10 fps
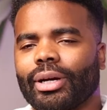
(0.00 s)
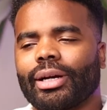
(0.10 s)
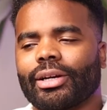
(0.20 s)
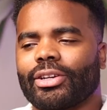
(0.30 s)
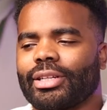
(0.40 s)

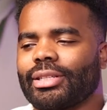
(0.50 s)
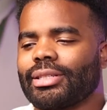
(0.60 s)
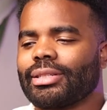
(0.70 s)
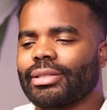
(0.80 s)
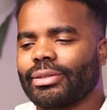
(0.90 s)
We're going
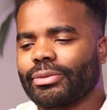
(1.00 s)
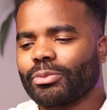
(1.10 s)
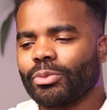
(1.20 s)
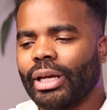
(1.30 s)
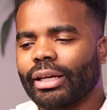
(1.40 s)
to
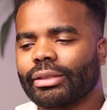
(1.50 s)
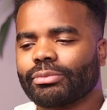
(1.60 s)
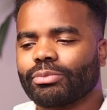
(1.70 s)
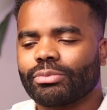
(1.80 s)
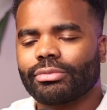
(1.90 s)
like
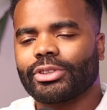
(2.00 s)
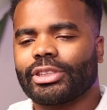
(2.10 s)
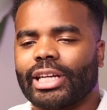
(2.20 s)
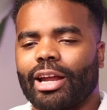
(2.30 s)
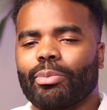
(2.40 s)

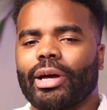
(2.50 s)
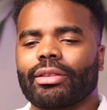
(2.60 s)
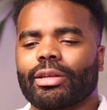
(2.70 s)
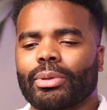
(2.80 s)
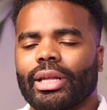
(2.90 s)
chat about
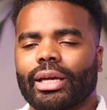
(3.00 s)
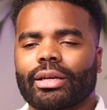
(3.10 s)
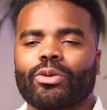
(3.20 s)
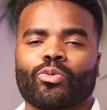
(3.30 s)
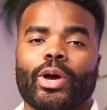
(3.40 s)
them and
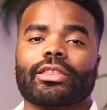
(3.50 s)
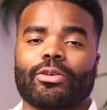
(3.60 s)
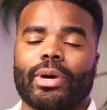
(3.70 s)
like rate them